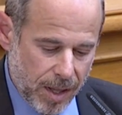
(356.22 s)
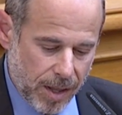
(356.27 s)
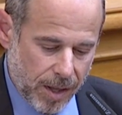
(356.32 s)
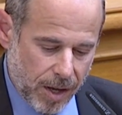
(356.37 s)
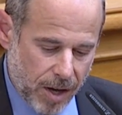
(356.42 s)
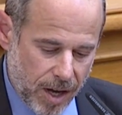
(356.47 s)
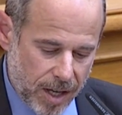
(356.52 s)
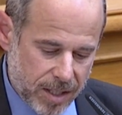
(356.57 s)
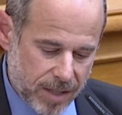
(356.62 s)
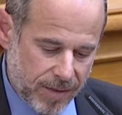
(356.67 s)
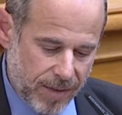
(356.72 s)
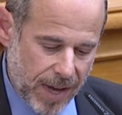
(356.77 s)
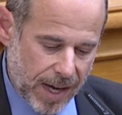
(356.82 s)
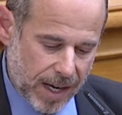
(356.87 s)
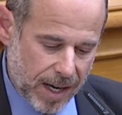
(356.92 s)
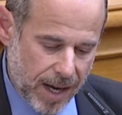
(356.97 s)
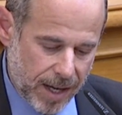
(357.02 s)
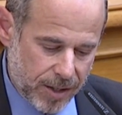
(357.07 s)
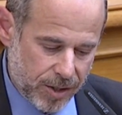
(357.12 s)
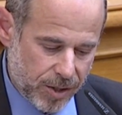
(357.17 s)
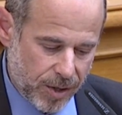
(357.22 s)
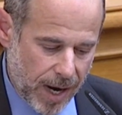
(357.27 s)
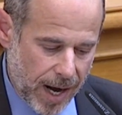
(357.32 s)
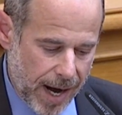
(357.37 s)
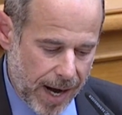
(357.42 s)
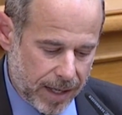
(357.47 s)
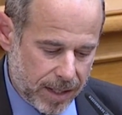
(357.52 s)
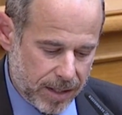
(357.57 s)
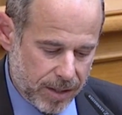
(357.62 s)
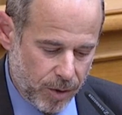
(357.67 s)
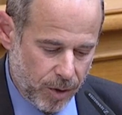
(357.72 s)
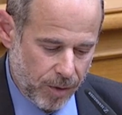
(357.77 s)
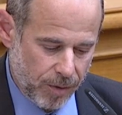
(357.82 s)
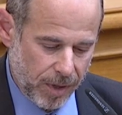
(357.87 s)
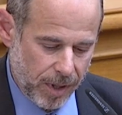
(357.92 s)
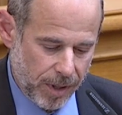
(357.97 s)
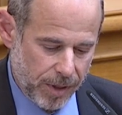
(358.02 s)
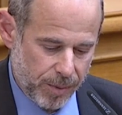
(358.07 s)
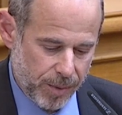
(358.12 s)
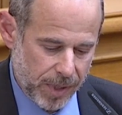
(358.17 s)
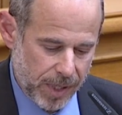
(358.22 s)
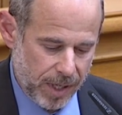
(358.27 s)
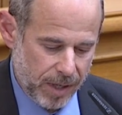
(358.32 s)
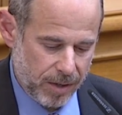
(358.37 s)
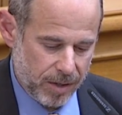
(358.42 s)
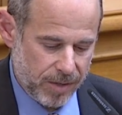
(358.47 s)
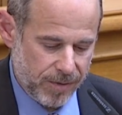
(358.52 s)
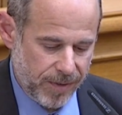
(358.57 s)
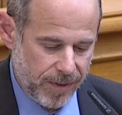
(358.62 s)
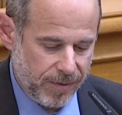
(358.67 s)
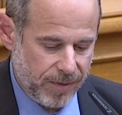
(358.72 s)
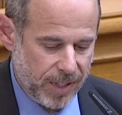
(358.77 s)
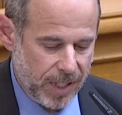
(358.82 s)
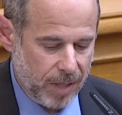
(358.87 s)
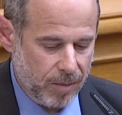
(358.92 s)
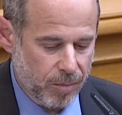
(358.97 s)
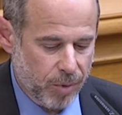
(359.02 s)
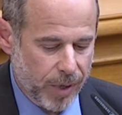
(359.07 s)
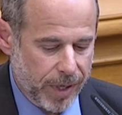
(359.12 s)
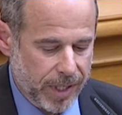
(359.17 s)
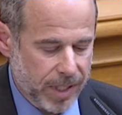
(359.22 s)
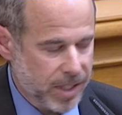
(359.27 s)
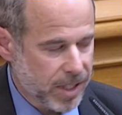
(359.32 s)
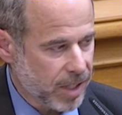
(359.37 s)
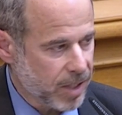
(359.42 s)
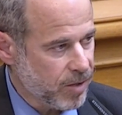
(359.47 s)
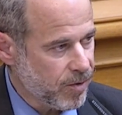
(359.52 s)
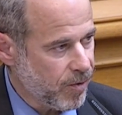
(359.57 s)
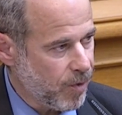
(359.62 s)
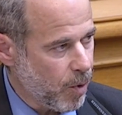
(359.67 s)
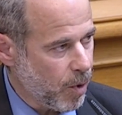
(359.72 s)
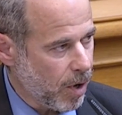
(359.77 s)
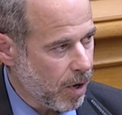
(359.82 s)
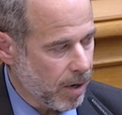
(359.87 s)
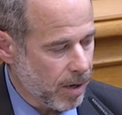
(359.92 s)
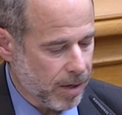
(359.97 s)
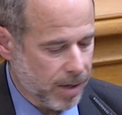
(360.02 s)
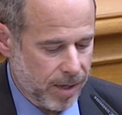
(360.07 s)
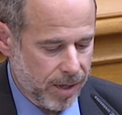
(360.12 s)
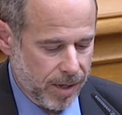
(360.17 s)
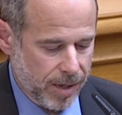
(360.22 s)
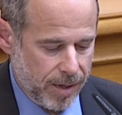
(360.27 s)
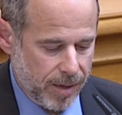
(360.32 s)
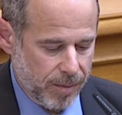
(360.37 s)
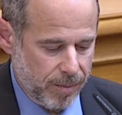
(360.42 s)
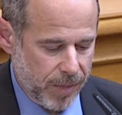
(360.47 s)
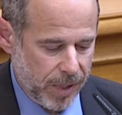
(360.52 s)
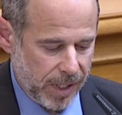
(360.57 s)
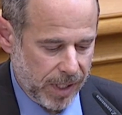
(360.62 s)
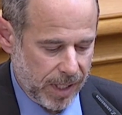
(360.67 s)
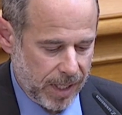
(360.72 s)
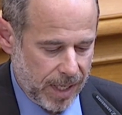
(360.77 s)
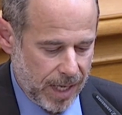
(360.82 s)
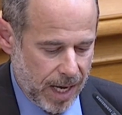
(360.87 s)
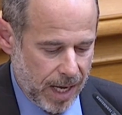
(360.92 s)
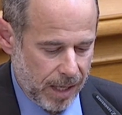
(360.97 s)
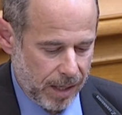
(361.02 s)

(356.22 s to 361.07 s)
Cost of that contract over the 3 years, $15.64 million.